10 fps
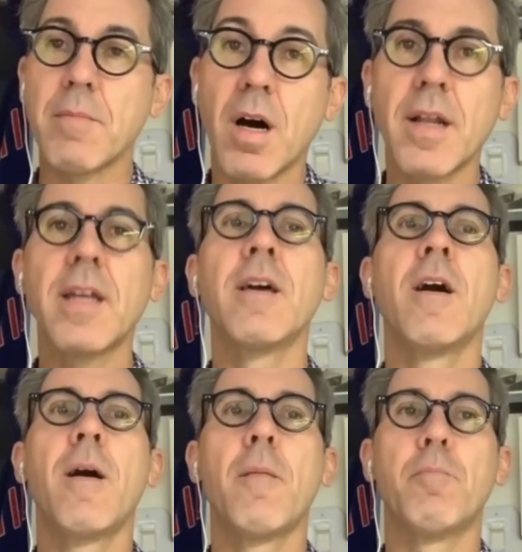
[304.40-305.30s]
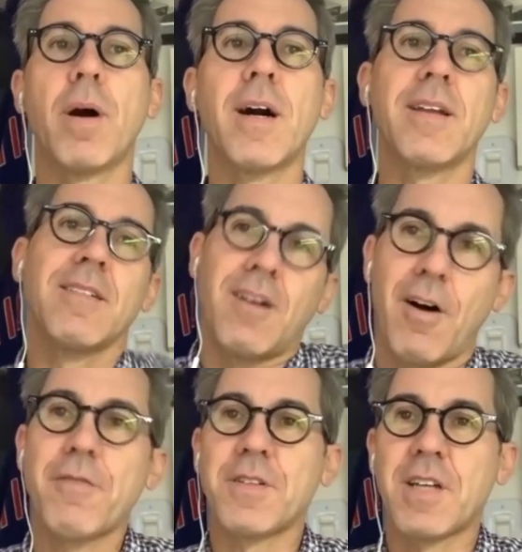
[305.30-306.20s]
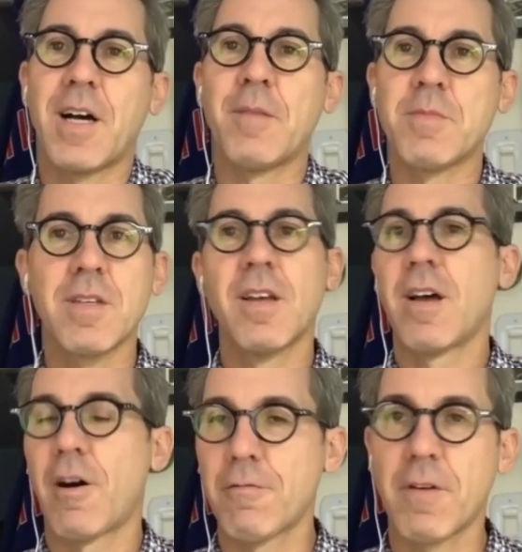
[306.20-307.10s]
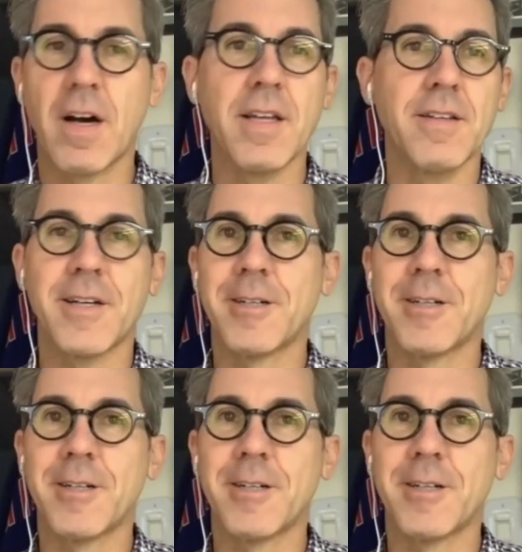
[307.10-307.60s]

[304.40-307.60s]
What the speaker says: name on it, but oftentimes I'll find